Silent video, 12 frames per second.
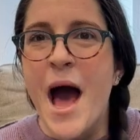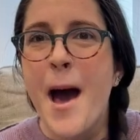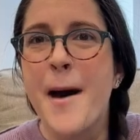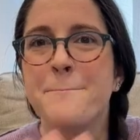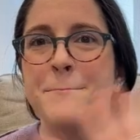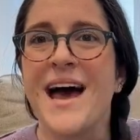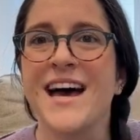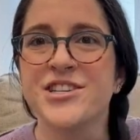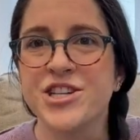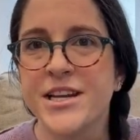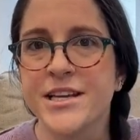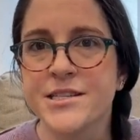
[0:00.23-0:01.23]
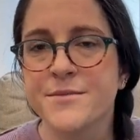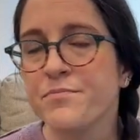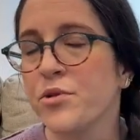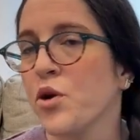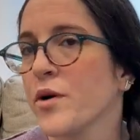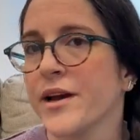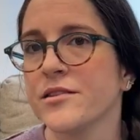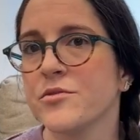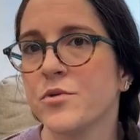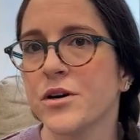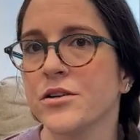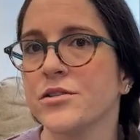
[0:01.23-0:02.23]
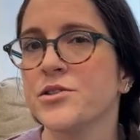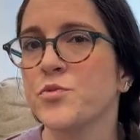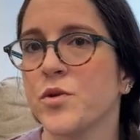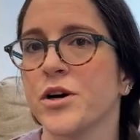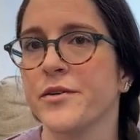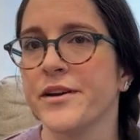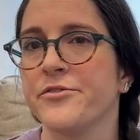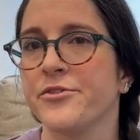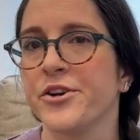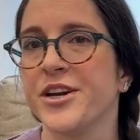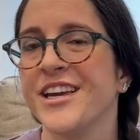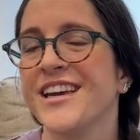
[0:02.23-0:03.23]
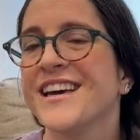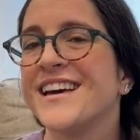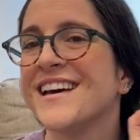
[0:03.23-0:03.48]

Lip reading: Imagine exploring the world worry-free,